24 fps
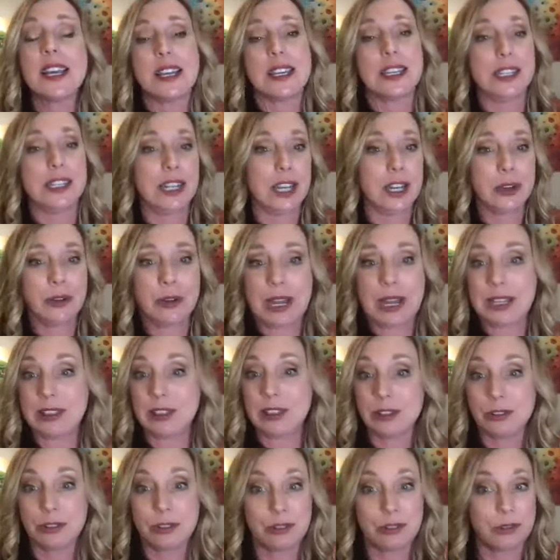you know, at
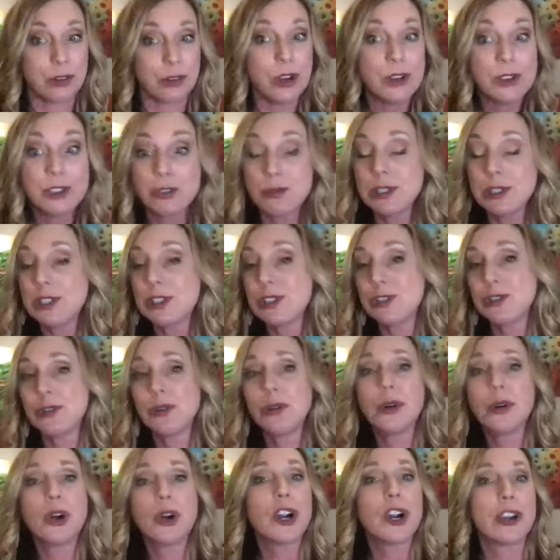the grocery
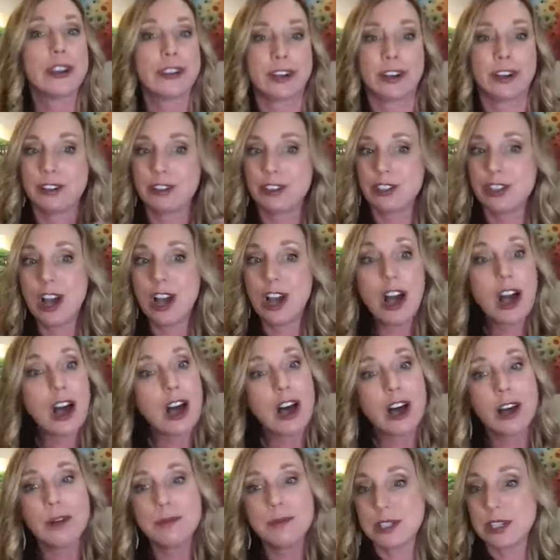store, at our
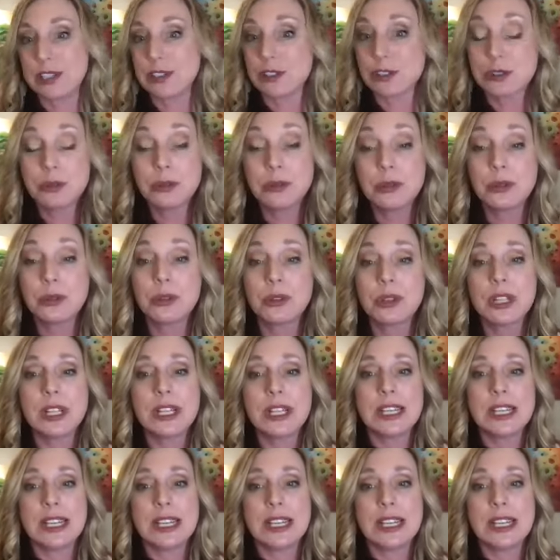jobs, at school.